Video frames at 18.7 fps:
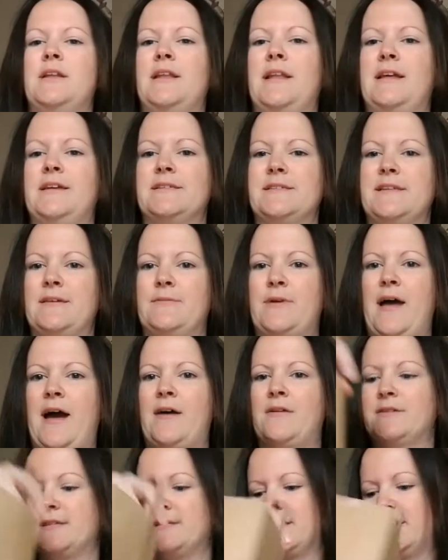Let's see what
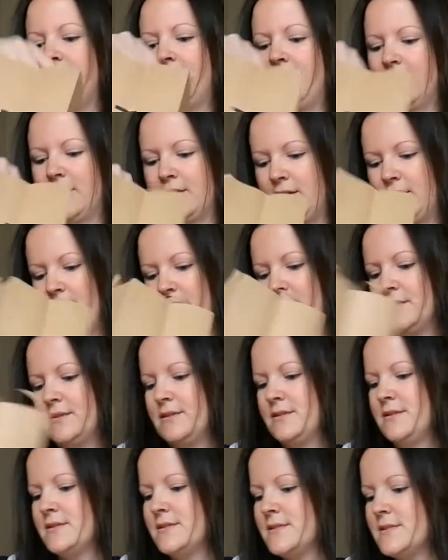else is in the
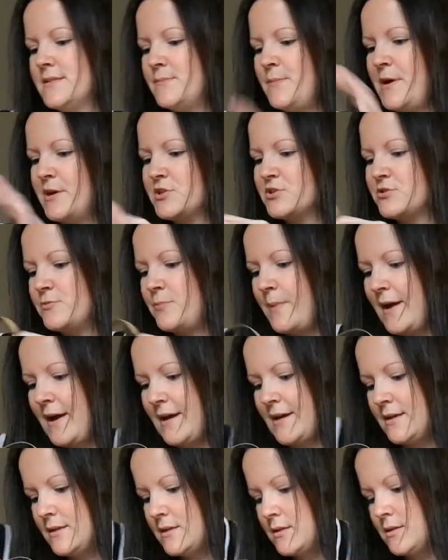special
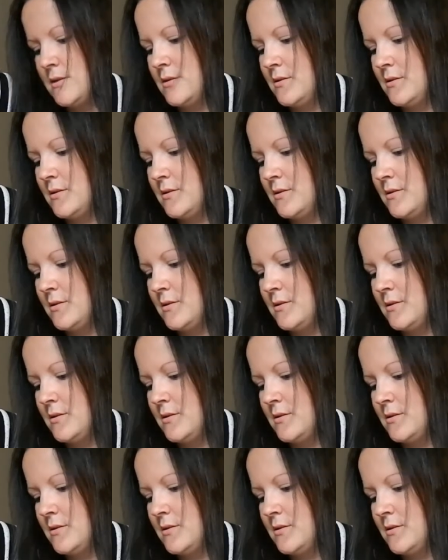bag.